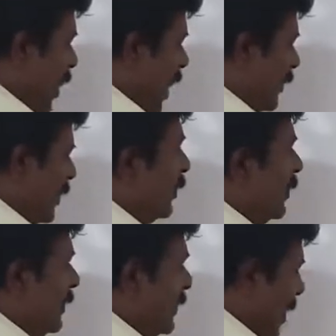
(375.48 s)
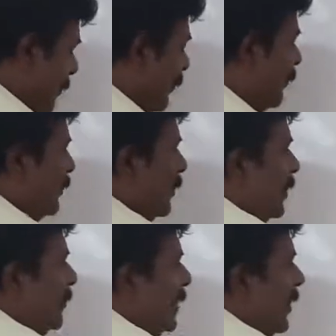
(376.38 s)
under m, let
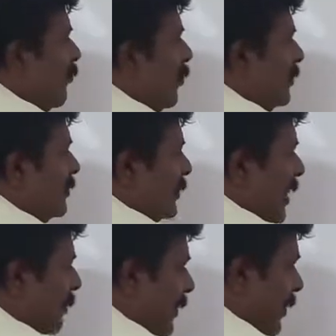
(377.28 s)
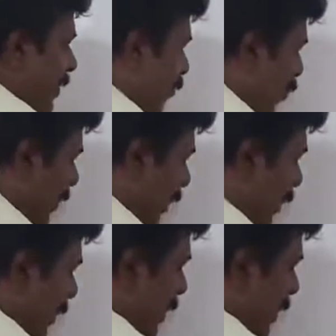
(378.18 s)
me take what capital letter M over here.